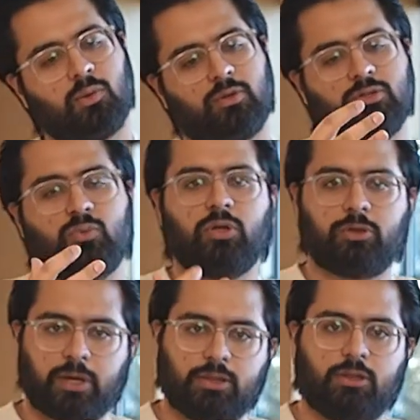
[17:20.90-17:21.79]
where this wood
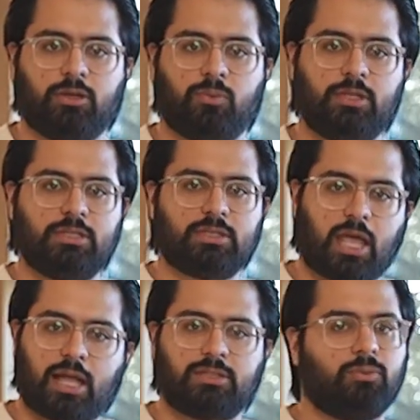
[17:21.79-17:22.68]
grain look with these
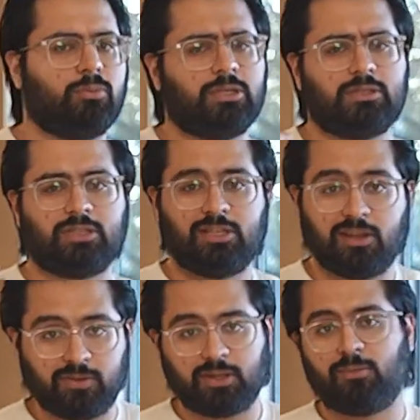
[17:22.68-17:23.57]
slats, it would be
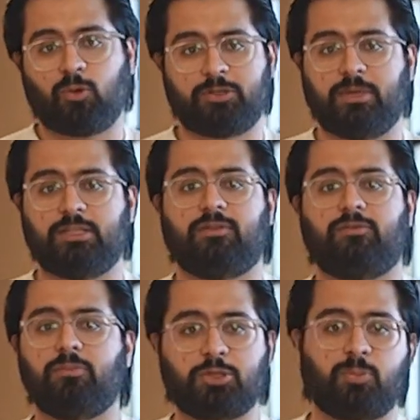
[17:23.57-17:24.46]
significantly more expensive
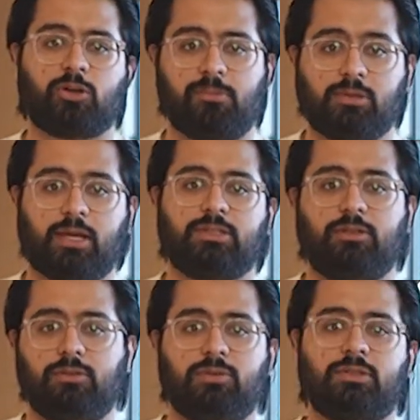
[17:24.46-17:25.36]
and much more complex to
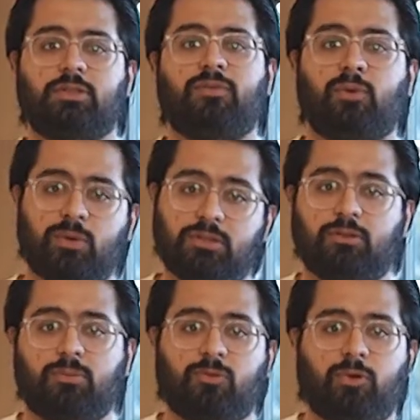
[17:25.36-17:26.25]
do this if it wasn't
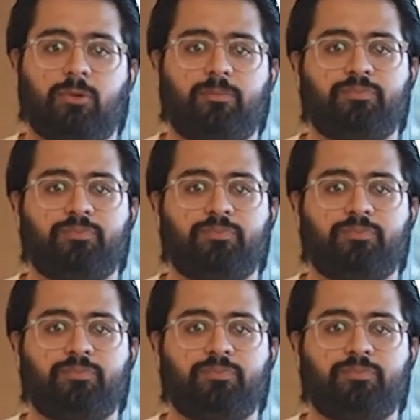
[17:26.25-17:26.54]
thermofoil.